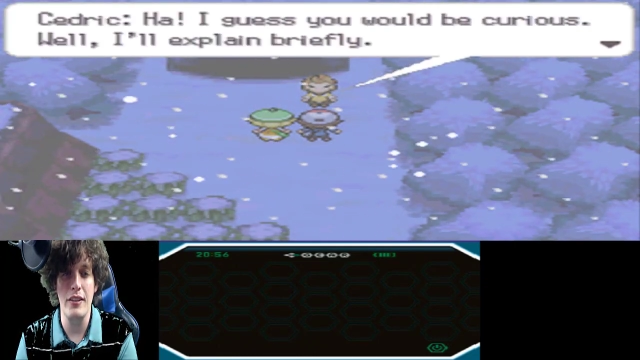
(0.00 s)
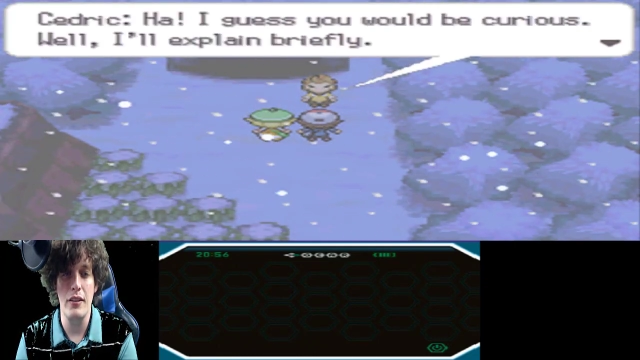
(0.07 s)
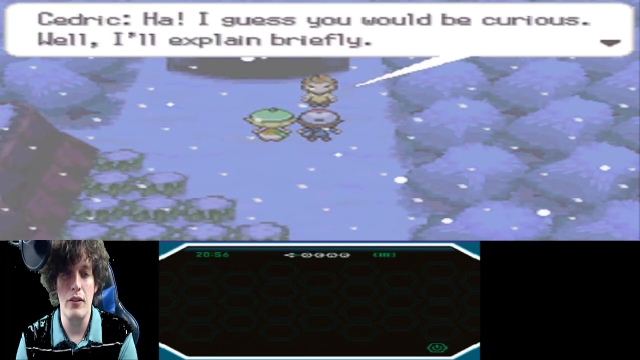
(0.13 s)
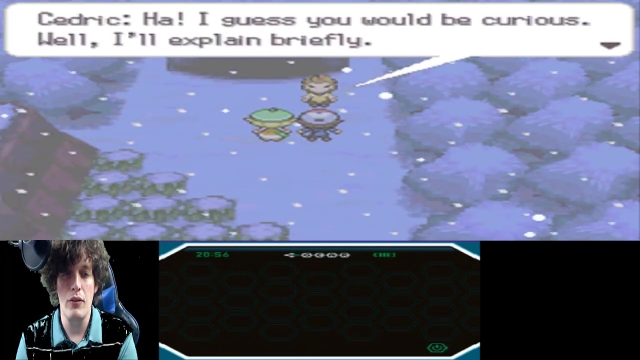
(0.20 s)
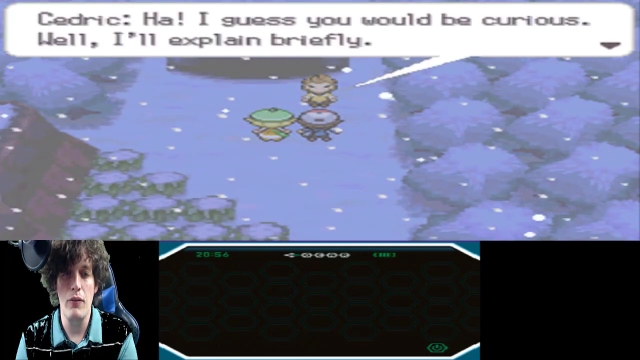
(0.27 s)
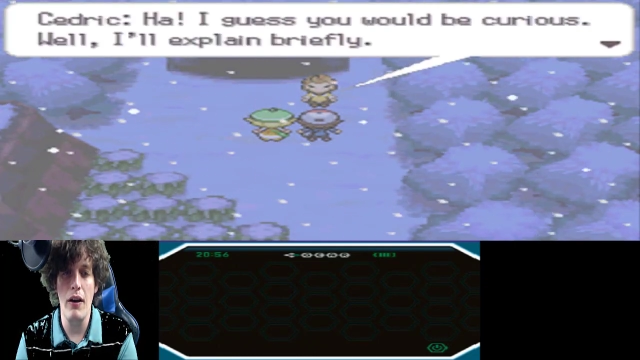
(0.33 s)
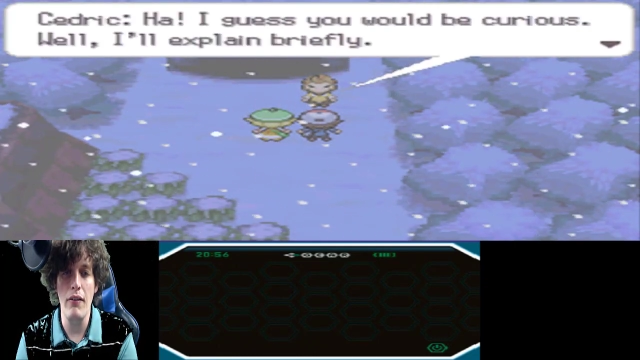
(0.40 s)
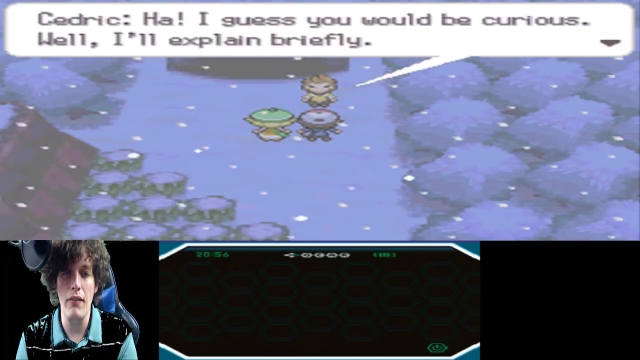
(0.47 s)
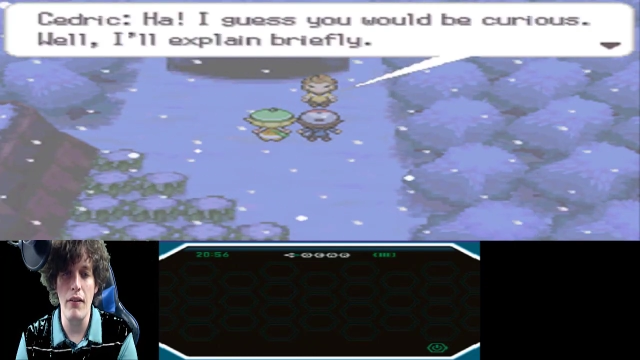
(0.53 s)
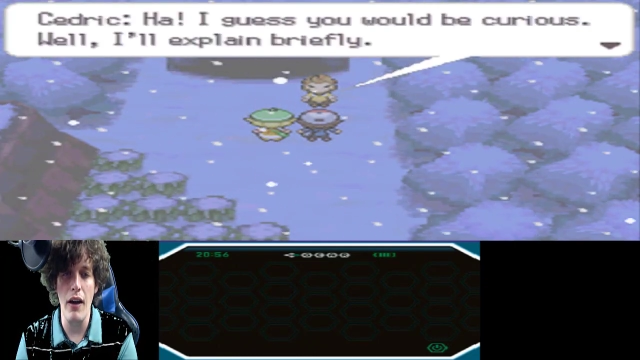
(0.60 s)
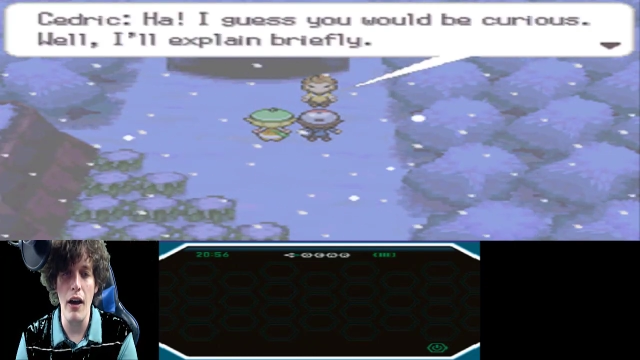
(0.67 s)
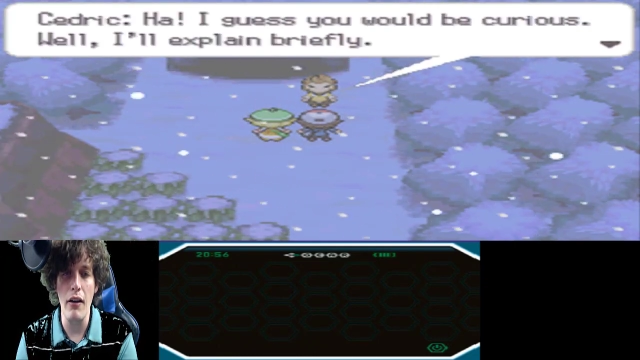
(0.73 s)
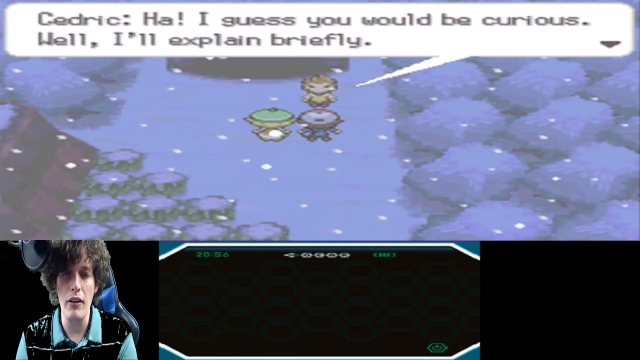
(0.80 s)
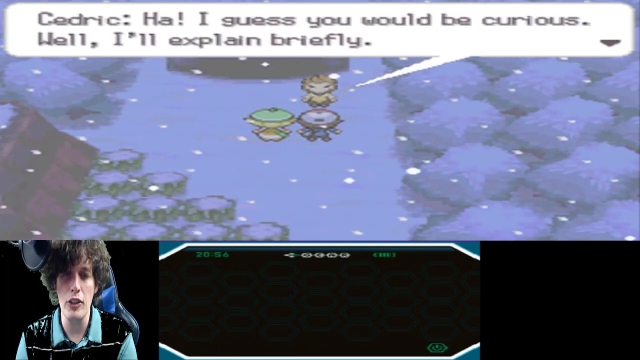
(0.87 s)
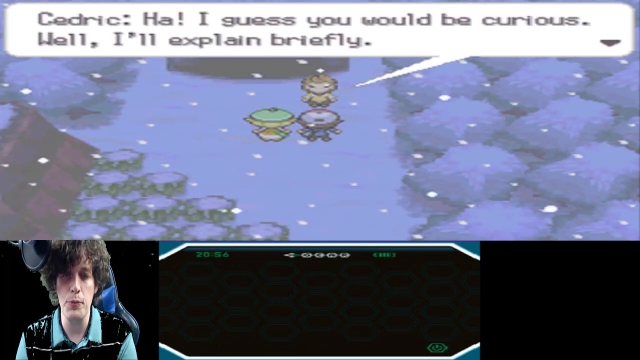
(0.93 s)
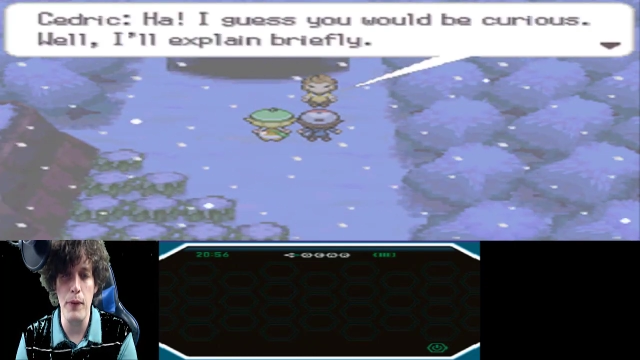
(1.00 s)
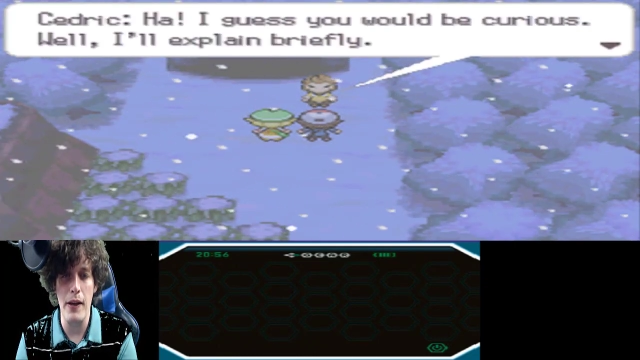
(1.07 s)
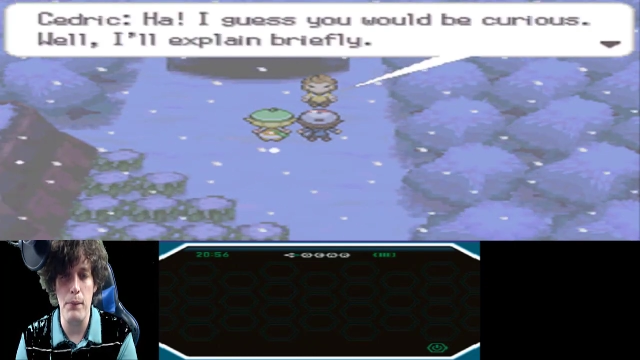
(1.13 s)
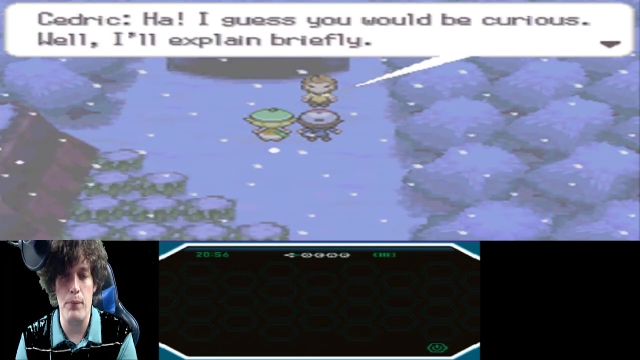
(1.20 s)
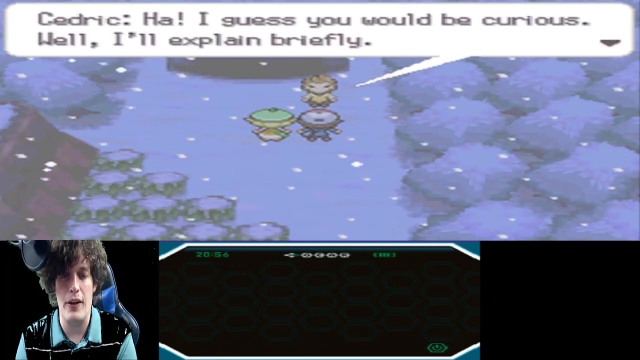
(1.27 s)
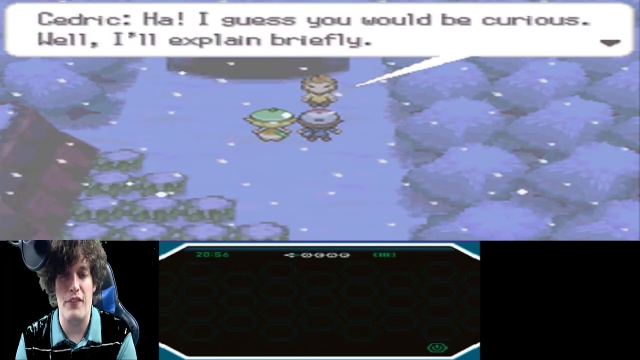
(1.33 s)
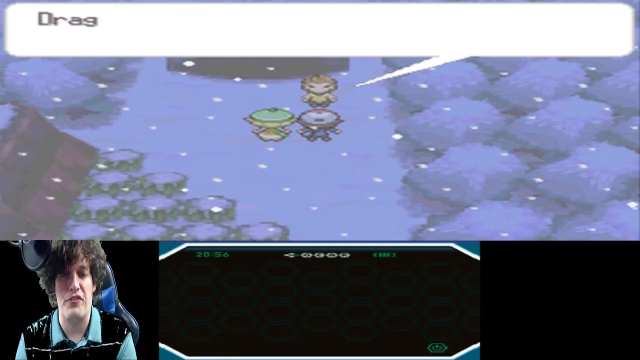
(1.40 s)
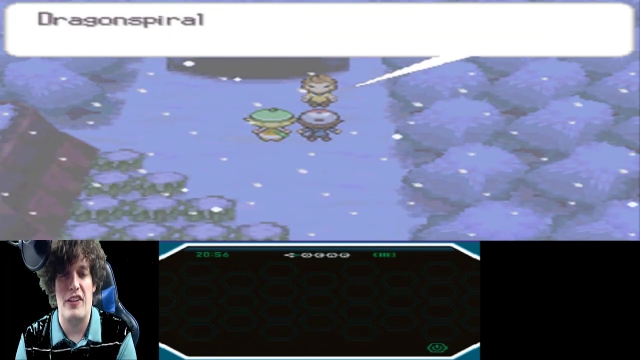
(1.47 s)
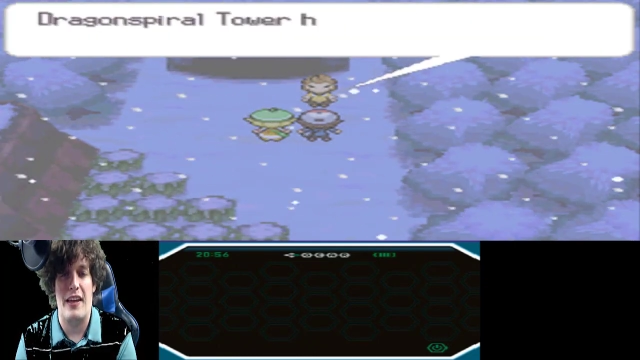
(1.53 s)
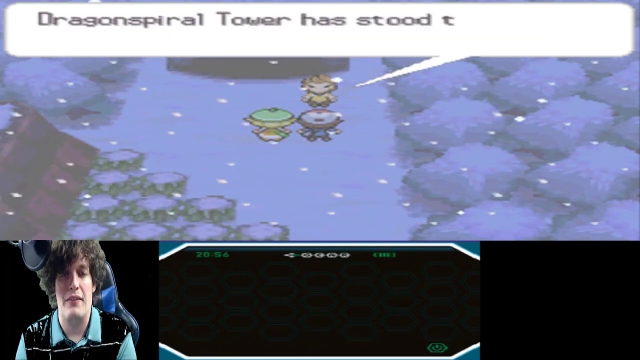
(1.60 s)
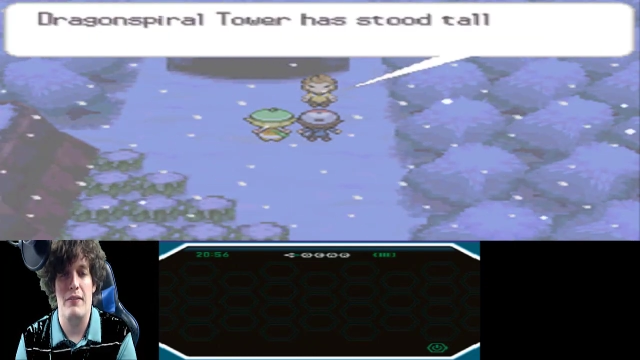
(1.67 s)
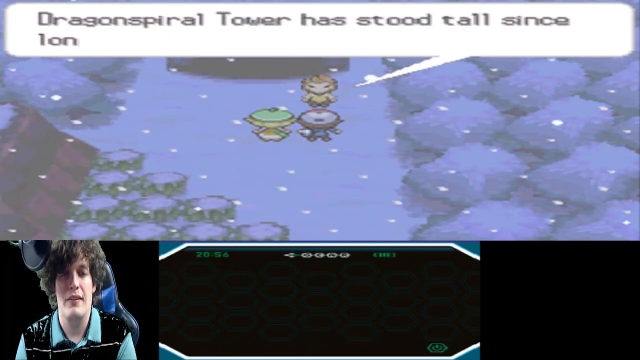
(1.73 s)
Well, I'll explain briefly.